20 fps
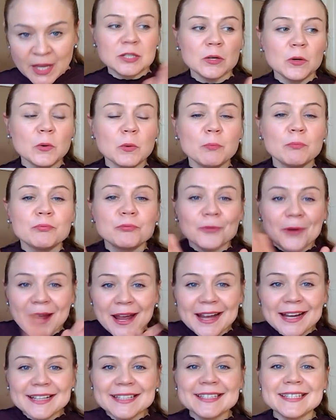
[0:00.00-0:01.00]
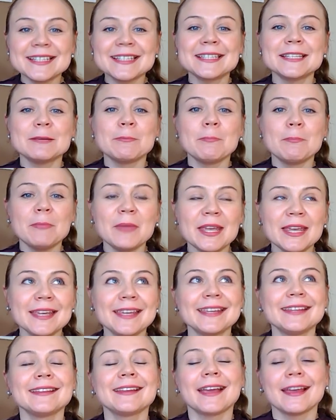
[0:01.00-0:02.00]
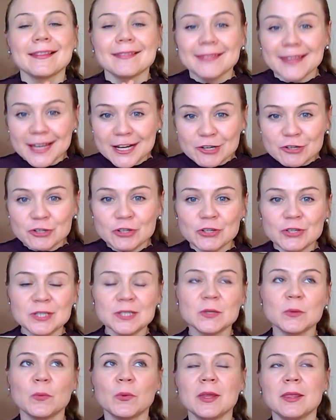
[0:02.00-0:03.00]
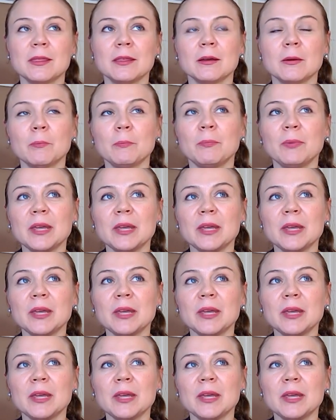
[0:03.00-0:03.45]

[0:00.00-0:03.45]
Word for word: So practice making connections with